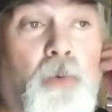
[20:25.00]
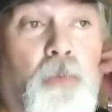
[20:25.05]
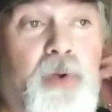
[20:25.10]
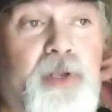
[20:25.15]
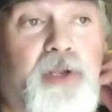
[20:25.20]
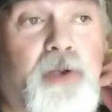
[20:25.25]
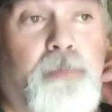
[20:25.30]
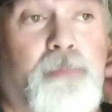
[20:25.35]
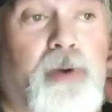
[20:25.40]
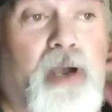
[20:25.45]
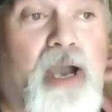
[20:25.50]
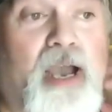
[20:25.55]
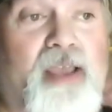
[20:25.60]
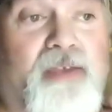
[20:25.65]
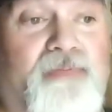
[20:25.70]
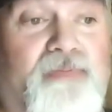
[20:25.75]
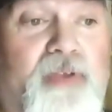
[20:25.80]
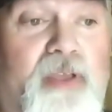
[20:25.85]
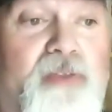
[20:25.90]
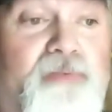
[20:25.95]
when you
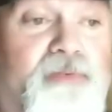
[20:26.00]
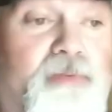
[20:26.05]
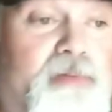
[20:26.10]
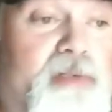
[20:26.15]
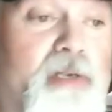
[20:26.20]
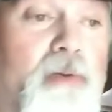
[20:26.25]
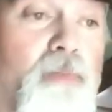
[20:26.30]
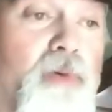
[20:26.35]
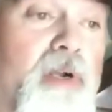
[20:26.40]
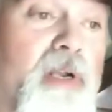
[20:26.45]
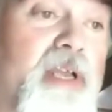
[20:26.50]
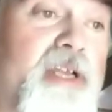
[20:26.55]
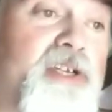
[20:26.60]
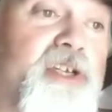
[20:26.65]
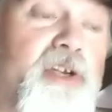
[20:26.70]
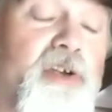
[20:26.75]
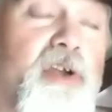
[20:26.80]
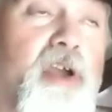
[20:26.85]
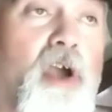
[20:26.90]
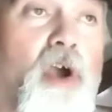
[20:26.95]
buy feed from somewhere
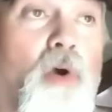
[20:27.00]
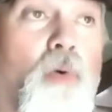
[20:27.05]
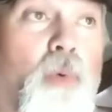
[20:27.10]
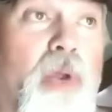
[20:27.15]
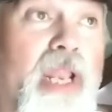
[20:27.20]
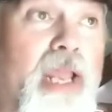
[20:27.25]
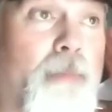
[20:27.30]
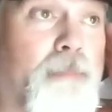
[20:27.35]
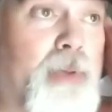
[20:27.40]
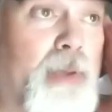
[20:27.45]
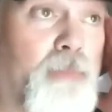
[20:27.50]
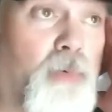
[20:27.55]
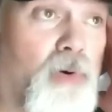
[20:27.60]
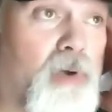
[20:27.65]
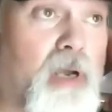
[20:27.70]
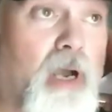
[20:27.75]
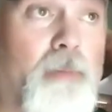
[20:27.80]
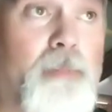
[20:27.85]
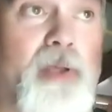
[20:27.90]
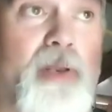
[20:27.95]
unless you go. We let people
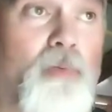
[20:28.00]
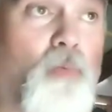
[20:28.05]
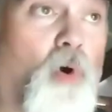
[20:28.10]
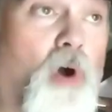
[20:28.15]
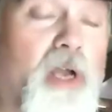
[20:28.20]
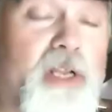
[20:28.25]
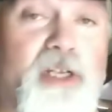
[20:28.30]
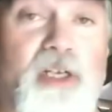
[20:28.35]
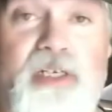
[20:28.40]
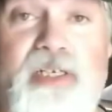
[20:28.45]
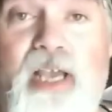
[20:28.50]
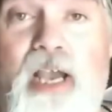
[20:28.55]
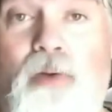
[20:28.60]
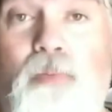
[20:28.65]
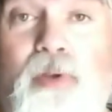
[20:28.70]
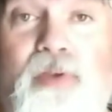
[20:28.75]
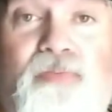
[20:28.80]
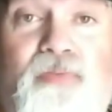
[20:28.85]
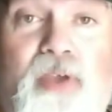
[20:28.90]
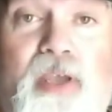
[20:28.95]
come and watch us how
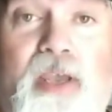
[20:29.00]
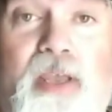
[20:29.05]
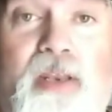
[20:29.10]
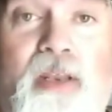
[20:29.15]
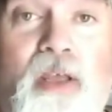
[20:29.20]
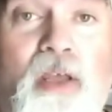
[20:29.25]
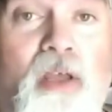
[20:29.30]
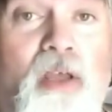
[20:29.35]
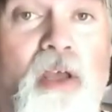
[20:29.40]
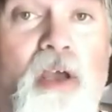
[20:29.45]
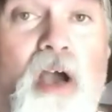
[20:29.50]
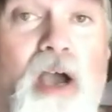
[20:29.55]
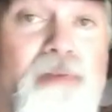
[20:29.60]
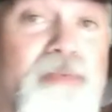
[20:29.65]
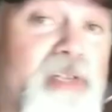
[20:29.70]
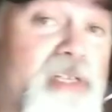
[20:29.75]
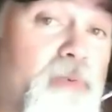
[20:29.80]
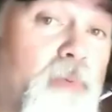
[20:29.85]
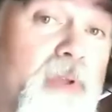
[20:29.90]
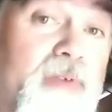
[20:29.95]
we feed.
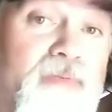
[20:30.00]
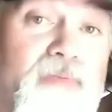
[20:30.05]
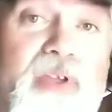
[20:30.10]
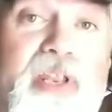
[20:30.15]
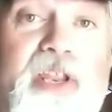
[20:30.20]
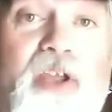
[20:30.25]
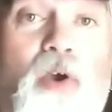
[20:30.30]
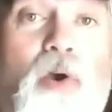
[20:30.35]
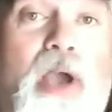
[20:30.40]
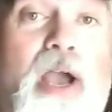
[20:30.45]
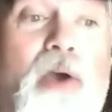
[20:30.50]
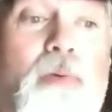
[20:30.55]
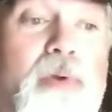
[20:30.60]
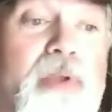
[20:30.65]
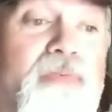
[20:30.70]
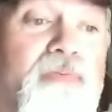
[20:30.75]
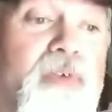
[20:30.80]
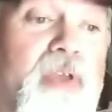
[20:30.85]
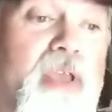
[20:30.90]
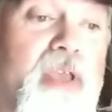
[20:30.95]
Obviously, we video how
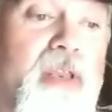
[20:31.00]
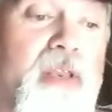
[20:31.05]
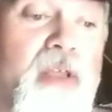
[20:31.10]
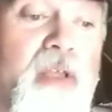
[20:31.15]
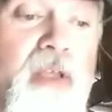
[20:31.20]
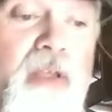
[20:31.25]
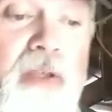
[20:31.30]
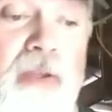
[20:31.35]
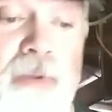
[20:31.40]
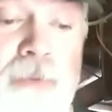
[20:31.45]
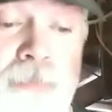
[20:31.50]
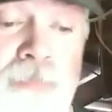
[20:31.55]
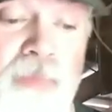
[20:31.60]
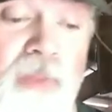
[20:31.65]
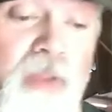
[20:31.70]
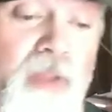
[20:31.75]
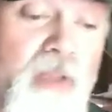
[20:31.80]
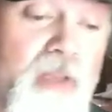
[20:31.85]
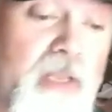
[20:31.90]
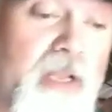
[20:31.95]
we feed.
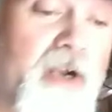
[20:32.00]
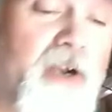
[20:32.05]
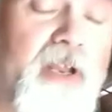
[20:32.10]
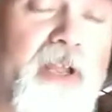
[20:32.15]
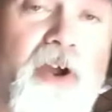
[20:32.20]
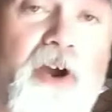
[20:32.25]
Literally,